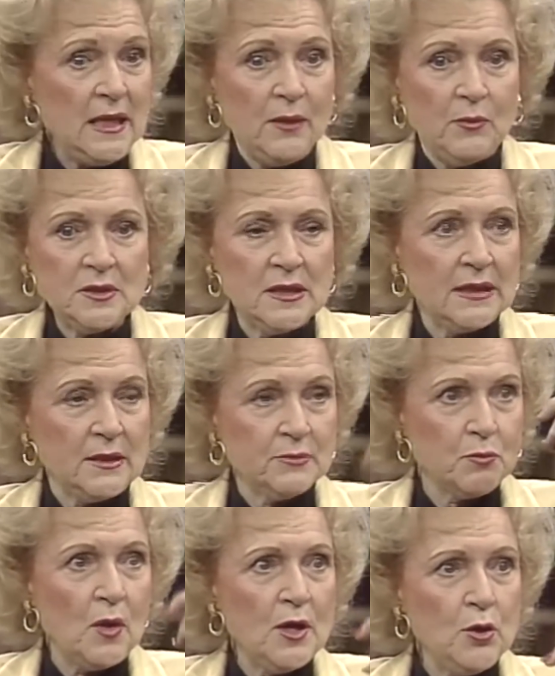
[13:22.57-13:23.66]
It wasn't like there was
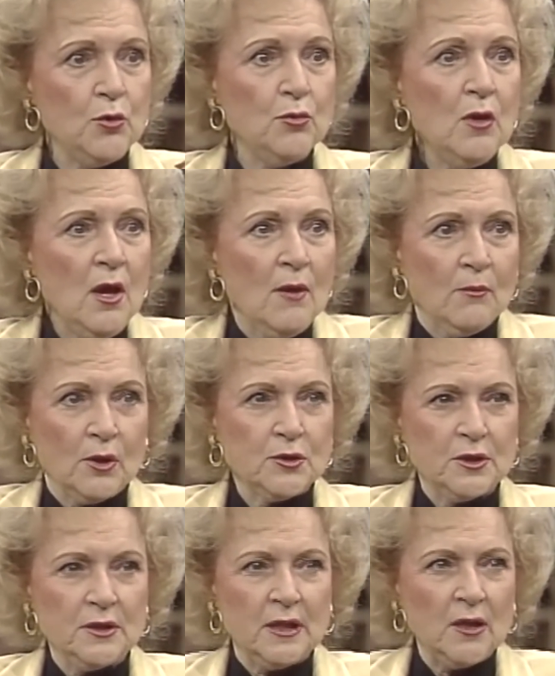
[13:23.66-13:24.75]
one new
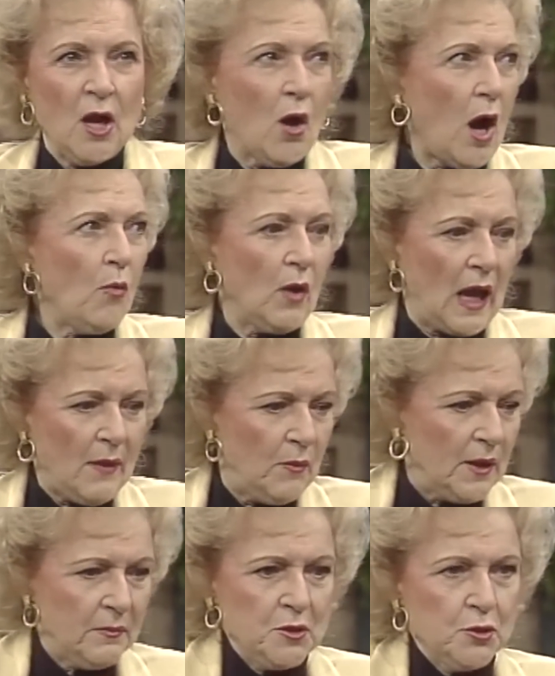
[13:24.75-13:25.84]
person that, oh, well, I
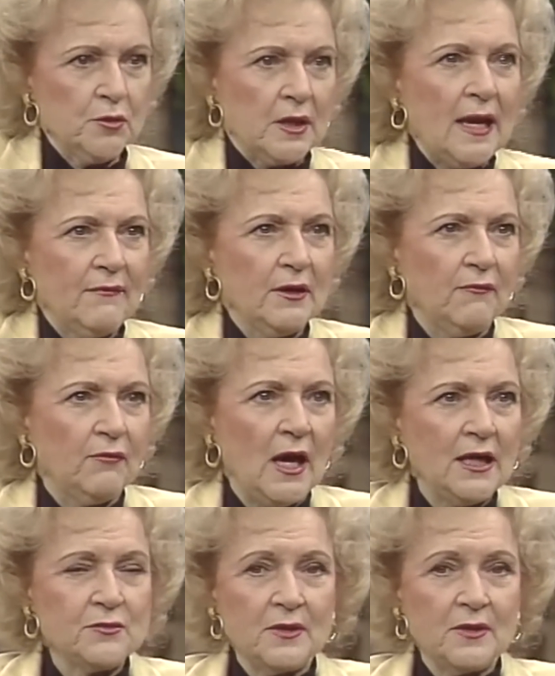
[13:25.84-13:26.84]
want to be sure that I have enough lines.